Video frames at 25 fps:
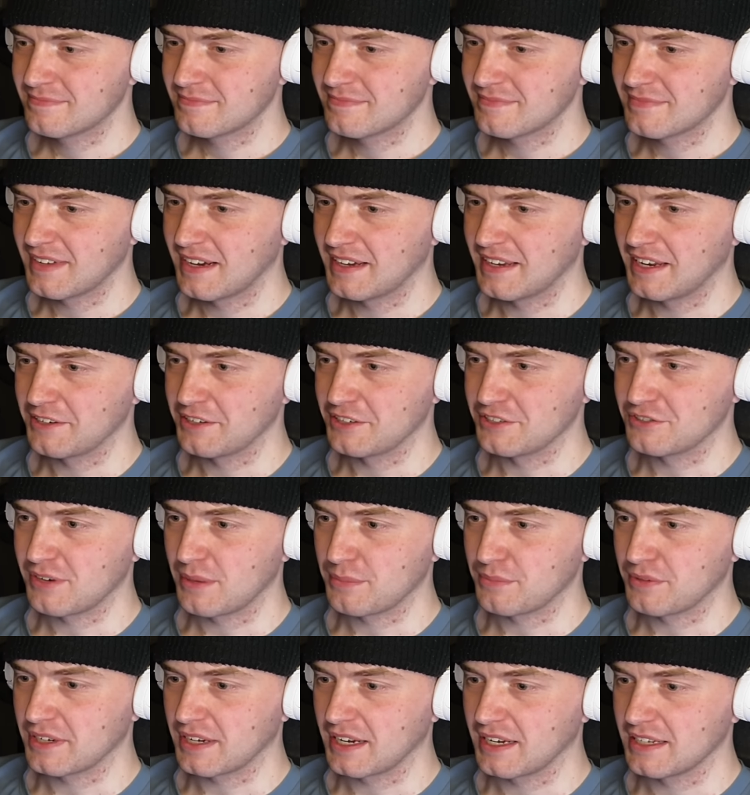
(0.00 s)
Another
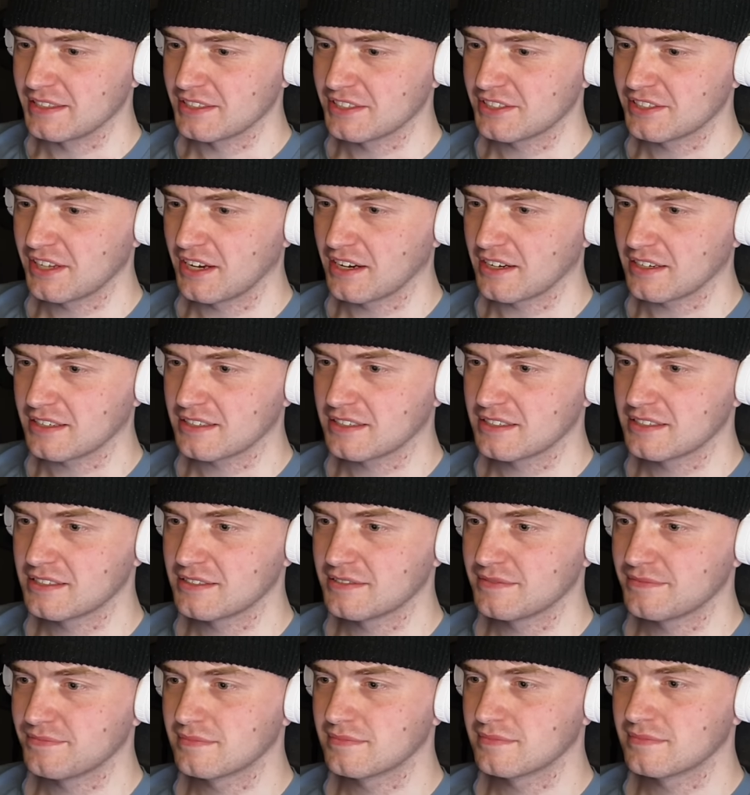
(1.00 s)
trapped again, stuck
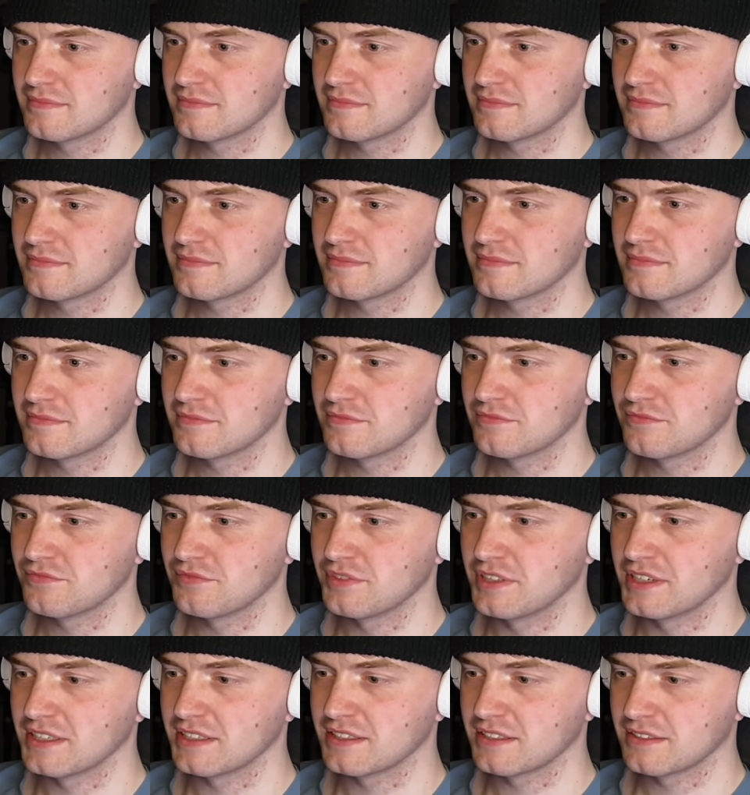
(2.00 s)

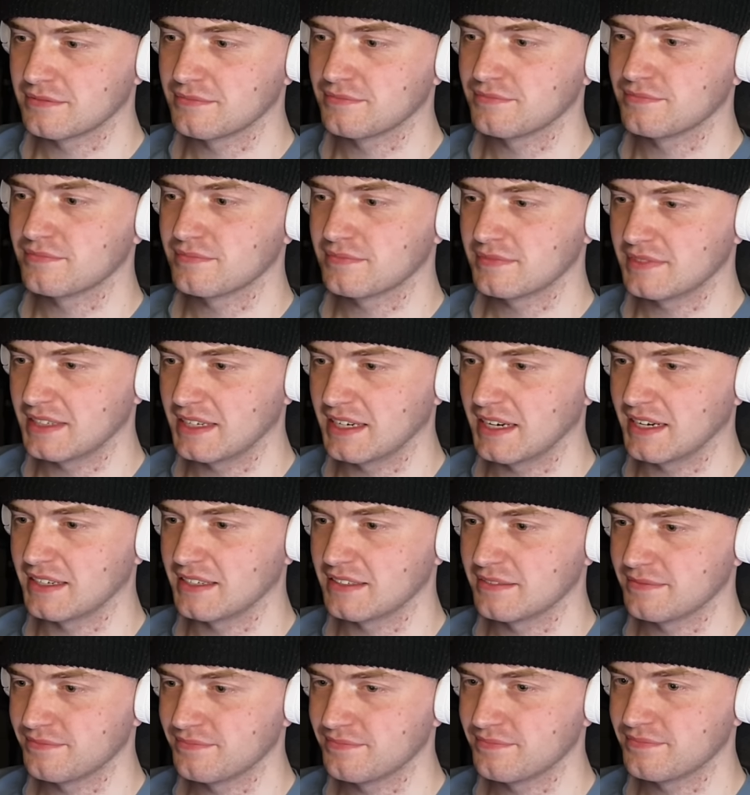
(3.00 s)
with
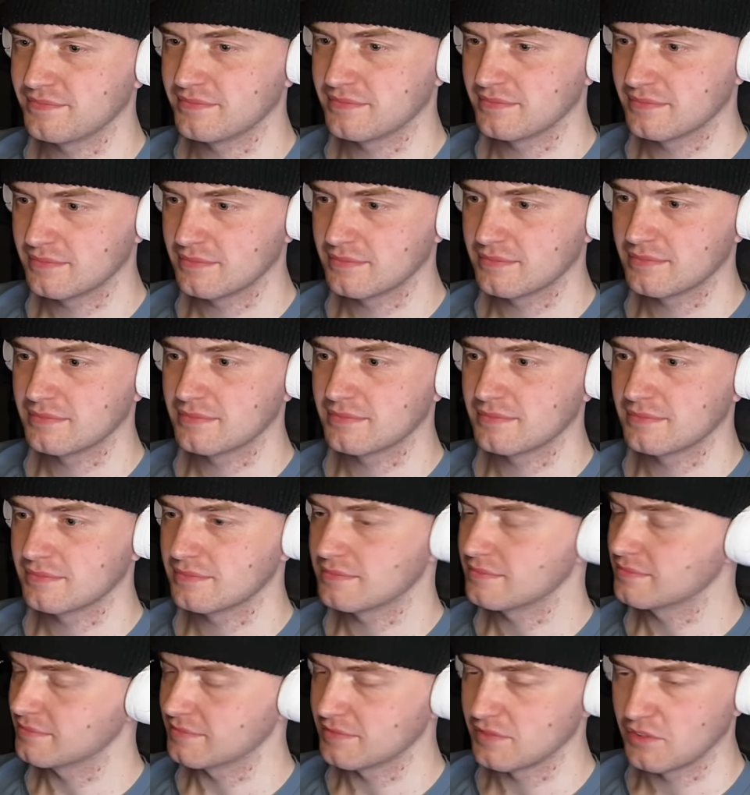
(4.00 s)
Goku can't
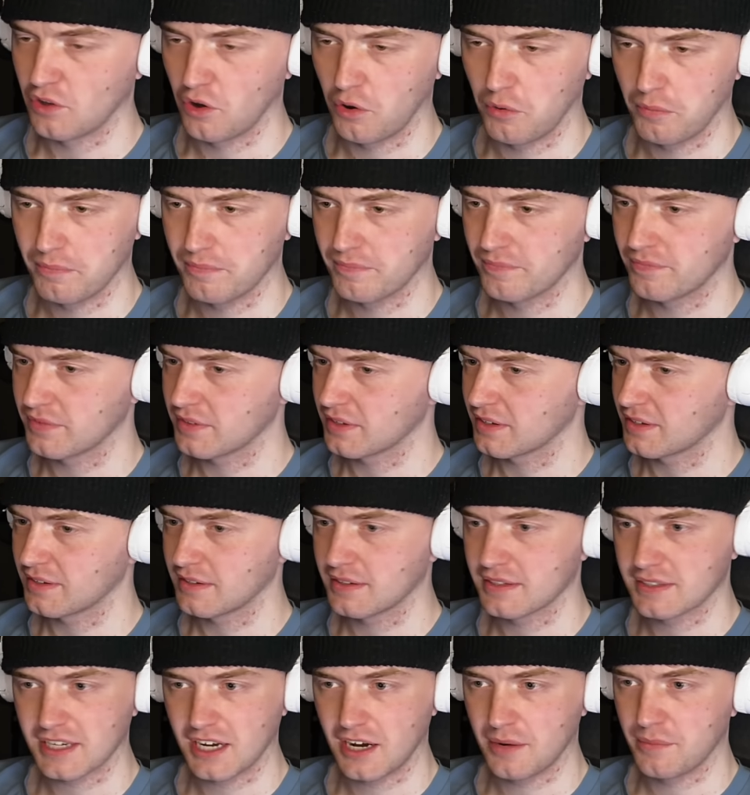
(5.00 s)
blast a hole this time.
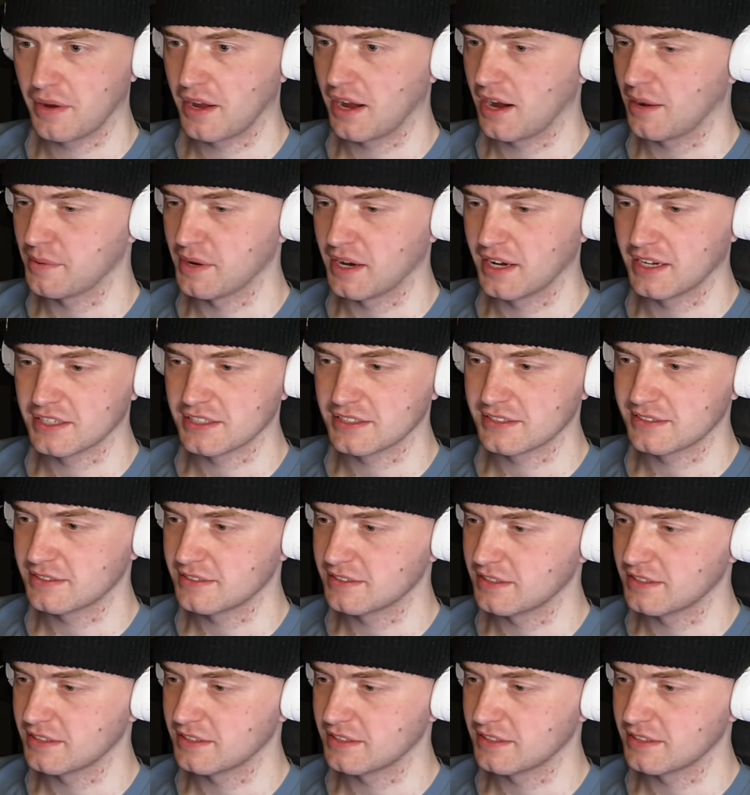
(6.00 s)
It's Kamehameha